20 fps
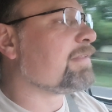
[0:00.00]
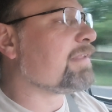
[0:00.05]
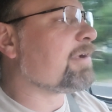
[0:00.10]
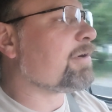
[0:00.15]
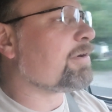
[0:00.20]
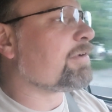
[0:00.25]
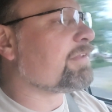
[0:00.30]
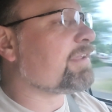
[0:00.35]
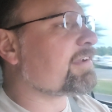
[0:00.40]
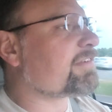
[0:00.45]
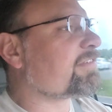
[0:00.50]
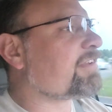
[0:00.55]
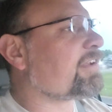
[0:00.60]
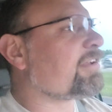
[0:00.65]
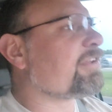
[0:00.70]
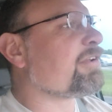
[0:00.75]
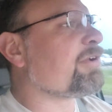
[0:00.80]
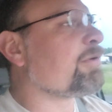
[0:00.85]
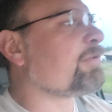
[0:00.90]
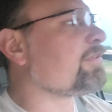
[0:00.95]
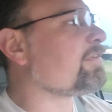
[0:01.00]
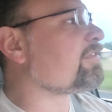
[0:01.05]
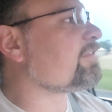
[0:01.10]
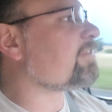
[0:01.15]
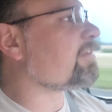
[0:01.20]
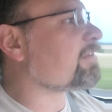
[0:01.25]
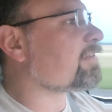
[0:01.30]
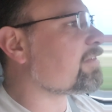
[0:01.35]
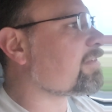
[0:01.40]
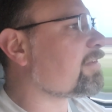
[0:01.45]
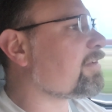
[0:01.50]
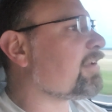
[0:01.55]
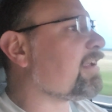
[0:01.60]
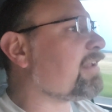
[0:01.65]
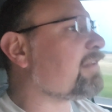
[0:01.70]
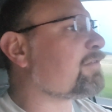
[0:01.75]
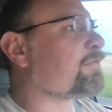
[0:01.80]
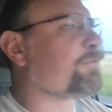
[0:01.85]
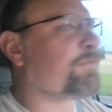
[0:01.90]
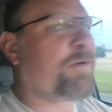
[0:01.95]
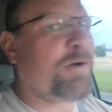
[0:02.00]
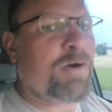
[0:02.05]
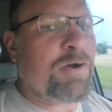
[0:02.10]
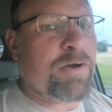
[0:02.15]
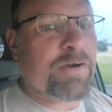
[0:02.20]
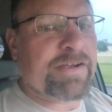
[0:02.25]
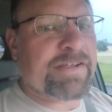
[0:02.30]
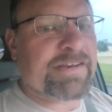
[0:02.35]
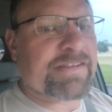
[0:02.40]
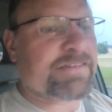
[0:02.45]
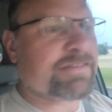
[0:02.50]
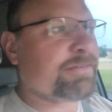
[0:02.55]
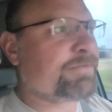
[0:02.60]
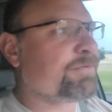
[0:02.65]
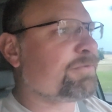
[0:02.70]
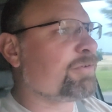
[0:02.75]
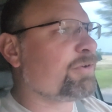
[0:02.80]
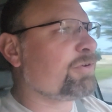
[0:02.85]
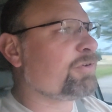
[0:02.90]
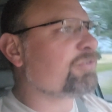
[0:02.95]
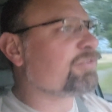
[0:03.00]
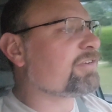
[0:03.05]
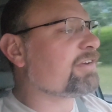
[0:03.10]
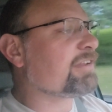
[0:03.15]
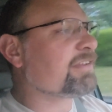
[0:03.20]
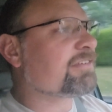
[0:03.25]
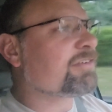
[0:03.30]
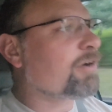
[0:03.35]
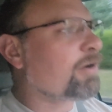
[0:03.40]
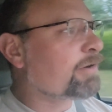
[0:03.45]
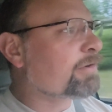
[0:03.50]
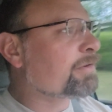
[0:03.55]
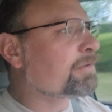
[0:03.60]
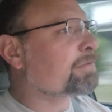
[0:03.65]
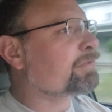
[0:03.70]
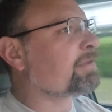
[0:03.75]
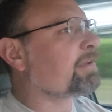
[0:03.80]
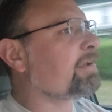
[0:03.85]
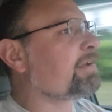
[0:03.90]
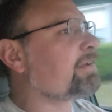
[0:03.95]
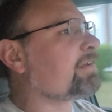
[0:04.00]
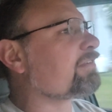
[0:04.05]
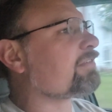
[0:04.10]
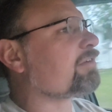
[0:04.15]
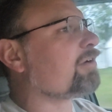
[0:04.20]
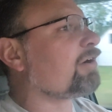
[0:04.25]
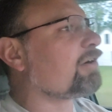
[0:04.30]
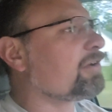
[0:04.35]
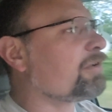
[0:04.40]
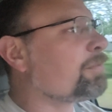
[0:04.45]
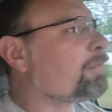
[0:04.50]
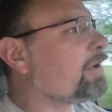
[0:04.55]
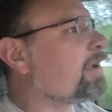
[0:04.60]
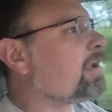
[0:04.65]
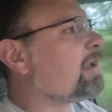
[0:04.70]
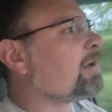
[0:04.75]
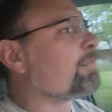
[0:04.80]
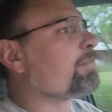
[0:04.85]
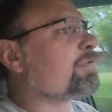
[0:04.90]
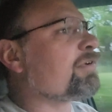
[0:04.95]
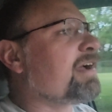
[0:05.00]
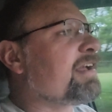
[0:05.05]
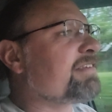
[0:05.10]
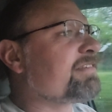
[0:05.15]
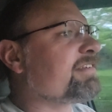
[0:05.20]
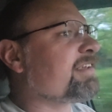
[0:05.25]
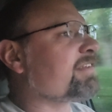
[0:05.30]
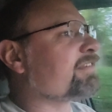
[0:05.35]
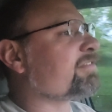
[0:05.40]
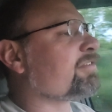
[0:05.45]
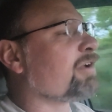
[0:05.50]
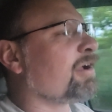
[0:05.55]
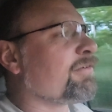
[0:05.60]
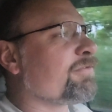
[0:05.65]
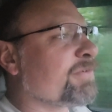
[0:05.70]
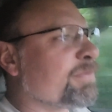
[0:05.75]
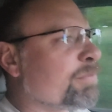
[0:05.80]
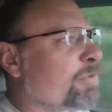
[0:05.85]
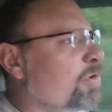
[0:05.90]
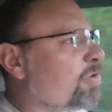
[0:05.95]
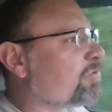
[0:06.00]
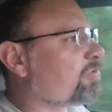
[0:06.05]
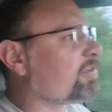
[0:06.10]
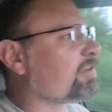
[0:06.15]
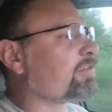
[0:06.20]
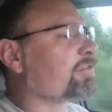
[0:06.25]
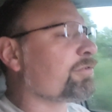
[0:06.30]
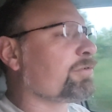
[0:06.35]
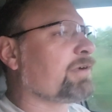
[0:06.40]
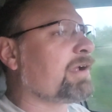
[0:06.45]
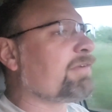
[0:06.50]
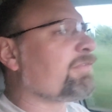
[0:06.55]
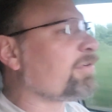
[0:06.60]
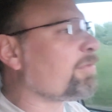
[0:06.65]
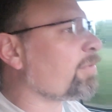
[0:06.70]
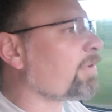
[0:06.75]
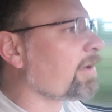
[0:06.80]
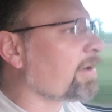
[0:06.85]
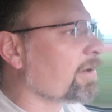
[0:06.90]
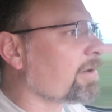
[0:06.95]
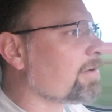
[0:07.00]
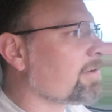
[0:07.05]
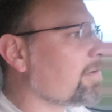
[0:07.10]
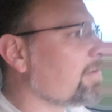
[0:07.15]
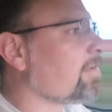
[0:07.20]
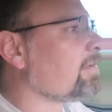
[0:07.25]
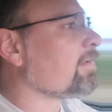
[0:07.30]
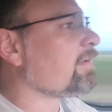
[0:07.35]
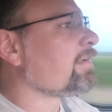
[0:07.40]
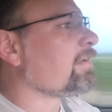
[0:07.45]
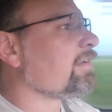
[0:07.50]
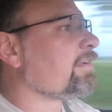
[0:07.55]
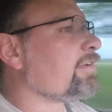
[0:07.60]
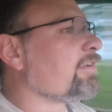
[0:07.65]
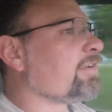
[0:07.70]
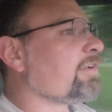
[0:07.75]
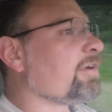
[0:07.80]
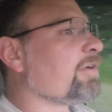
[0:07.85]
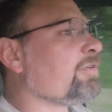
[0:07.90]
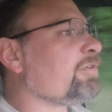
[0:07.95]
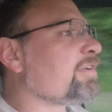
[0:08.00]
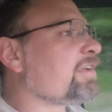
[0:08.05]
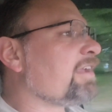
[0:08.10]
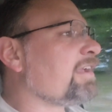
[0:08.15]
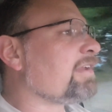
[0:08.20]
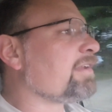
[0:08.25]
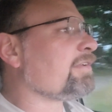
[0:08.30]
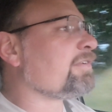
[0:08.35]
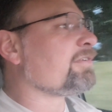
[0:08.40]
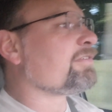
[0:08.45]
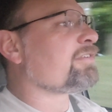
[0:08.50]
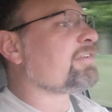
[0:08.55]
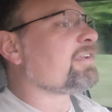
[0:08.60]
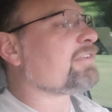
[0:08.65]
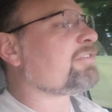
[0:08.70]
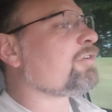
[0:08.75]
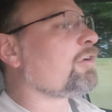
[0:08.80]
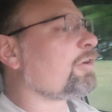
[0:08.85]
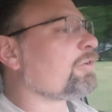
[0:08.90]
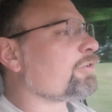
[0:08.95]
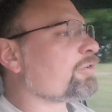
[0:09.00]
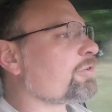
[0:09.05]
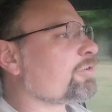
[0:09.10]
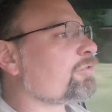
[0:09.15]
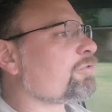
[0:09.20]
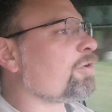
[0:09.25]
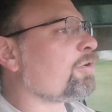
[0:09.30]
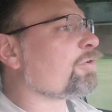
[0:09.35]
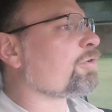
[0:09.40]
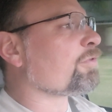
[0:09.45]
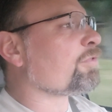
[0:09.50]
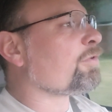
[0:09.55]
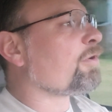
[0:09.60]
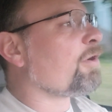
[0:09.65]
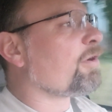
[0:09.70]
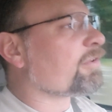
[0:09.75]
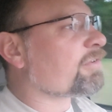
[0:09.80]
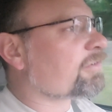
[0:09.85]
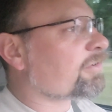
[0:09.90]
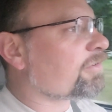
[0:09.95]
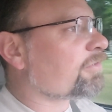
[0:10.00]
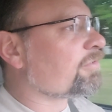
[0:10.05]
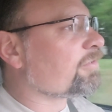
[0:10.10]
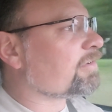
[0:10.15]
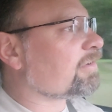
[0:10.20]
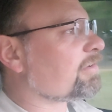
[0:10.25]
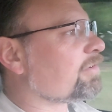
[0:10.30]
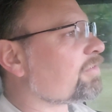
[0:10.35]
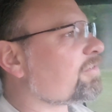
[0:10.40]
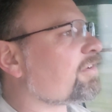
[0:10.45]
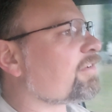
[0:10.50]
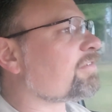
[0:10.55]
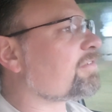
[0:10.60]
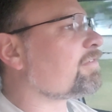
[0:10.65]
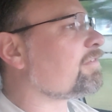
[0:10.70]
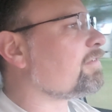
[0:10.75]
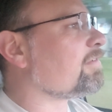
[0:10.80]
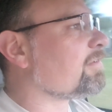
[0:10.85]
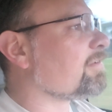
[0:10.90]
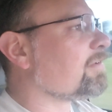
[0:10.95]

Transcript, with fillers: there next thing you know, there's just it's fog and it's confusion. It's hard to think. It's hard to process stuff. Emotions are everywhere. You know you can't. It's hard to control your thoughts because you're just.